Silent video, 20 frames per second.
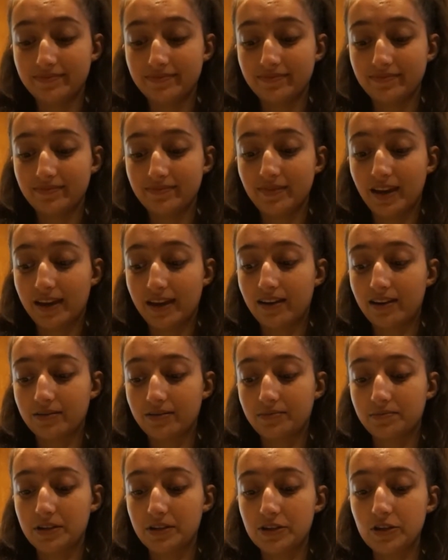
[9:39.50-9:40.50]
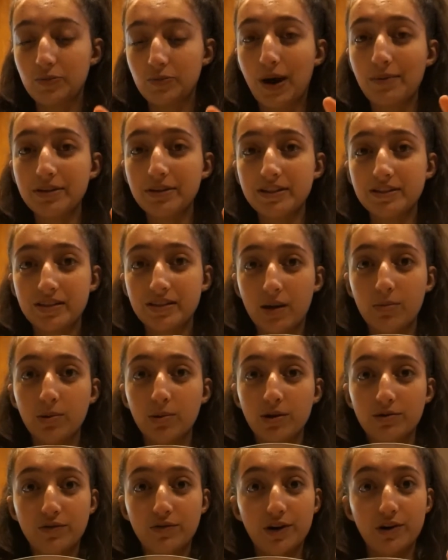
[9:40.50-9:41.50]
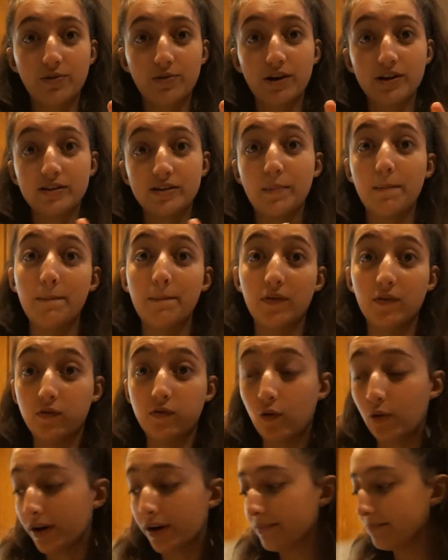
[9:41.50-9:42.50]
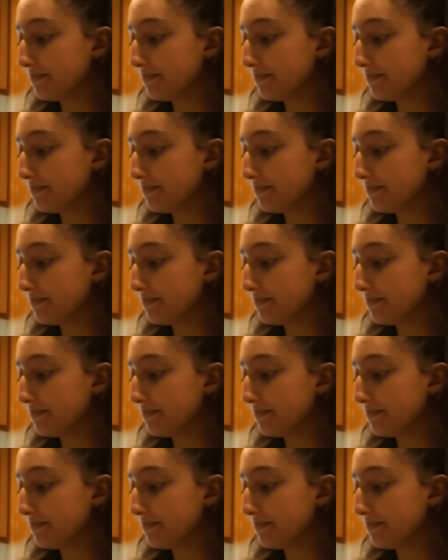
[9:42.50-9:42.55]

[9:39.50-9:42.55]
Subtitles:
Like this is probably double of what it was before.